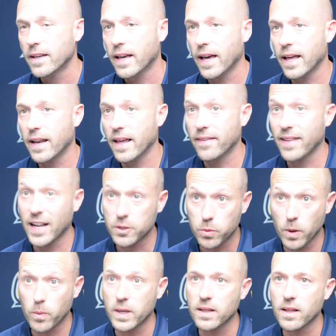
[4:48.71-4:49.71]
And
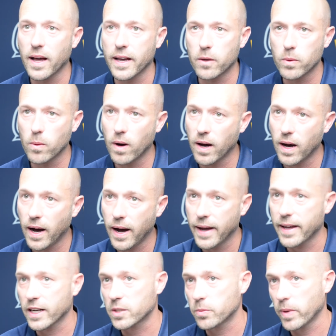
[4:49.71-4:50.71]
that's what we like. We want
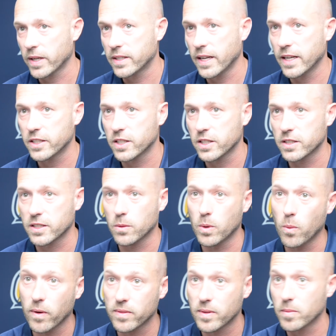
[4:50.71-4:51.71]
high expectations and
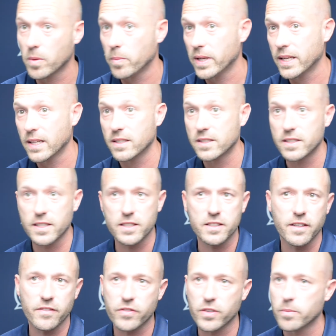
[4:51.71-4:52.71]
we want them to be
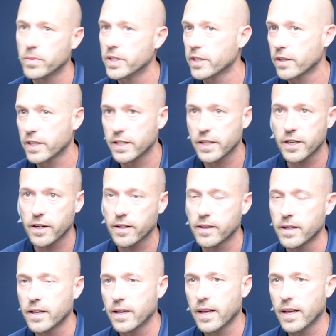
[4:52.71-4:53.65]
consistent from year to year.